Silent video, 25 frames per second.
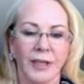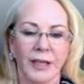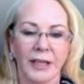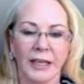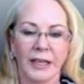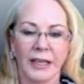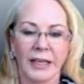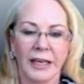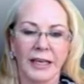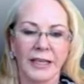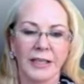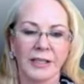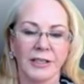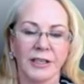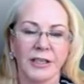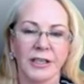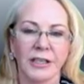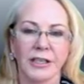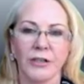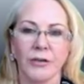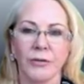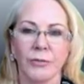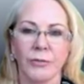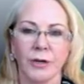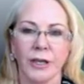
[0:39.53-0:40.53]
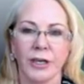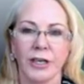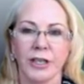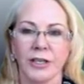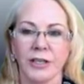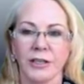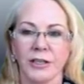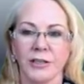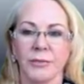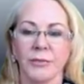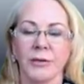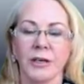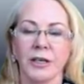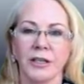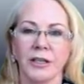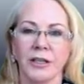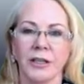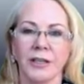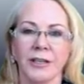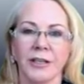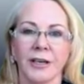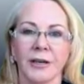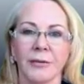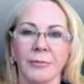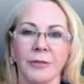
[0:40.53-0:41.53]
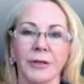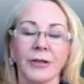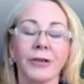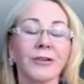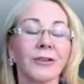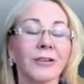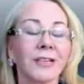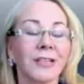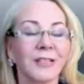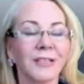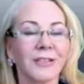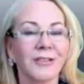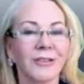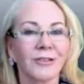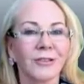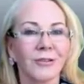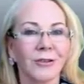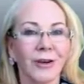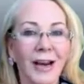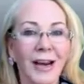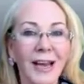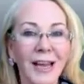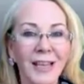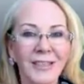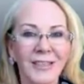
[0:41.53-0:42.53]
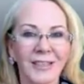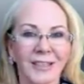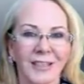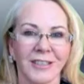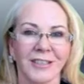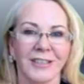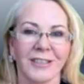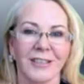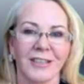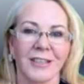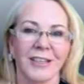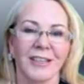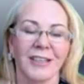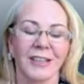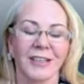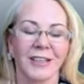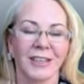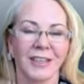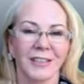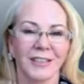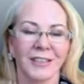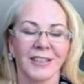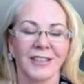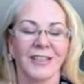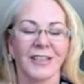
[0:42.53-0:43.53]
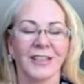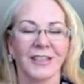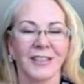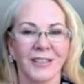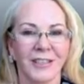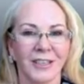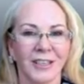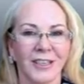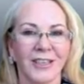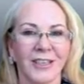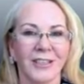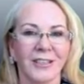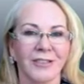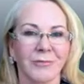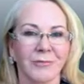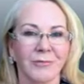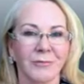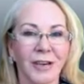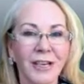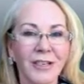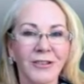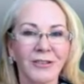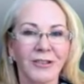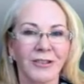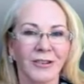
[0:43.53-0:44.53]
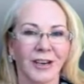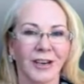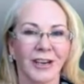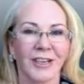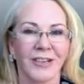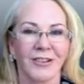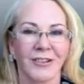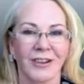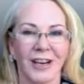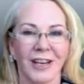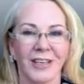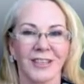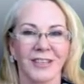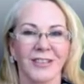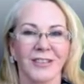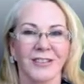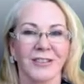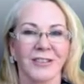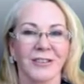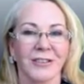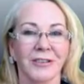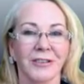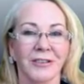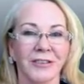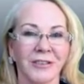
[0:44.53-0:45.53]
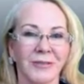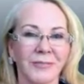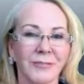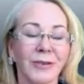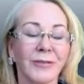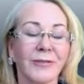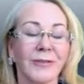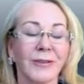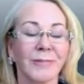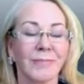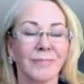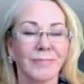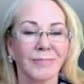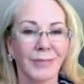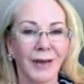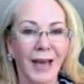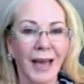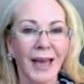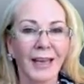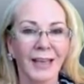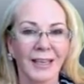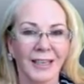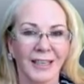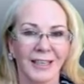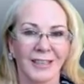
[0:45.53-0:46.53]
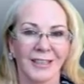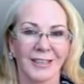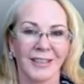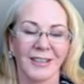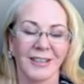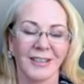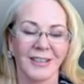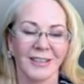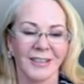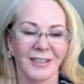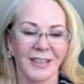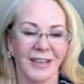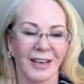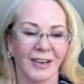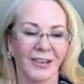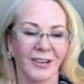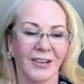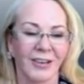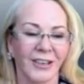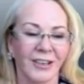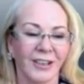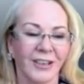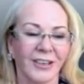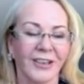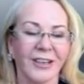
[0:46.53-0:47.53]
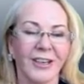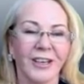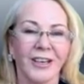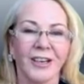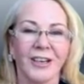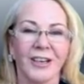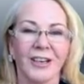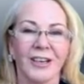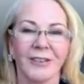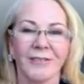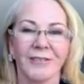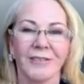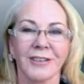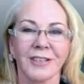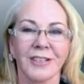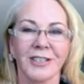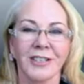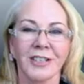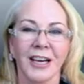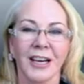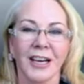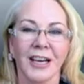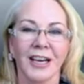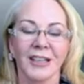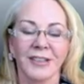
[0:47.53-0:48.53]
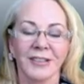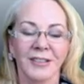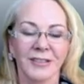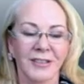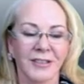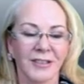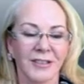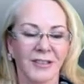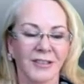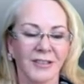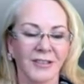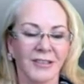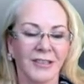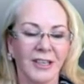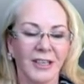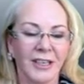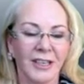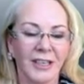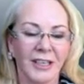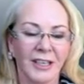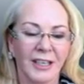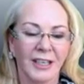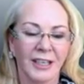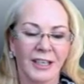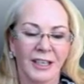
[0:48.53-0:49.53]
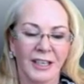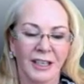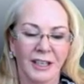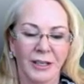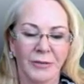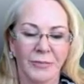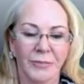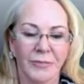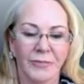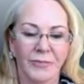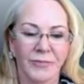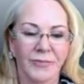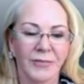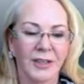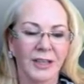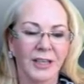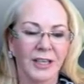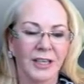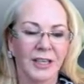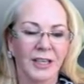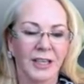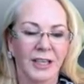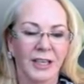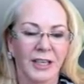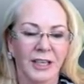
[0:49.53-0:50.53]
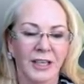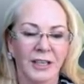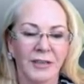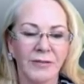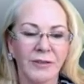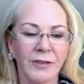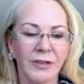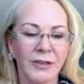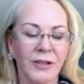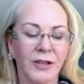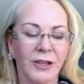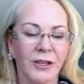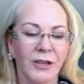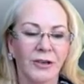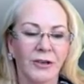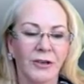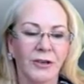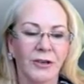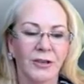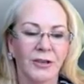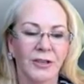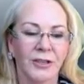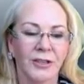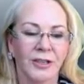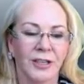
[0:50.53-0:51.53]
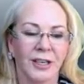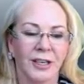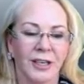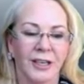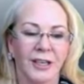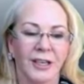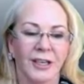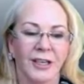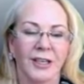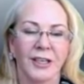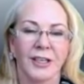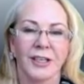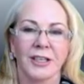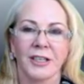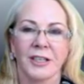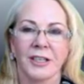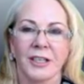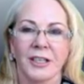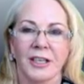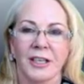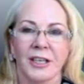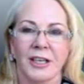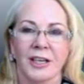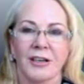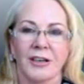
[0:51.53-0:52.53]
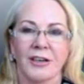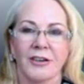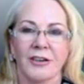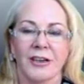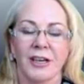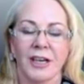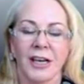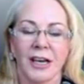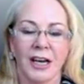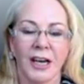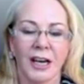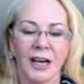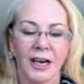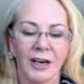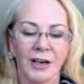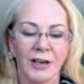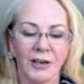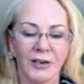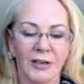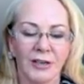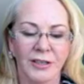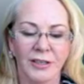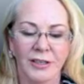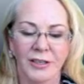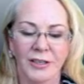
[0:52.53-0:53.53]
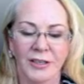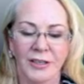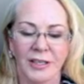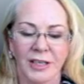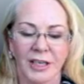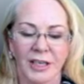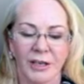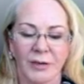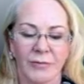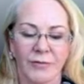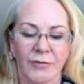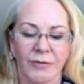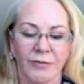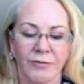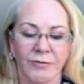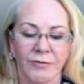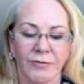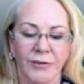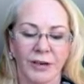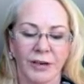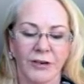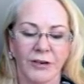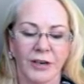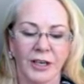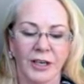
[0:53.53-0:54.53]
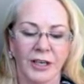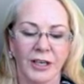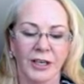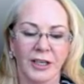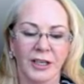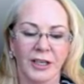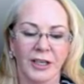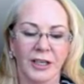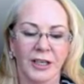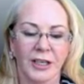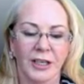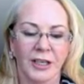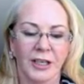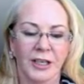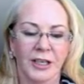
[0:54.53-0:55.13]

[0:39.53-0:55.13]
later in the week as well. Now Mercury's transit is on its retrograde transit, so it's moving back into this area of your chart. So even though there are some very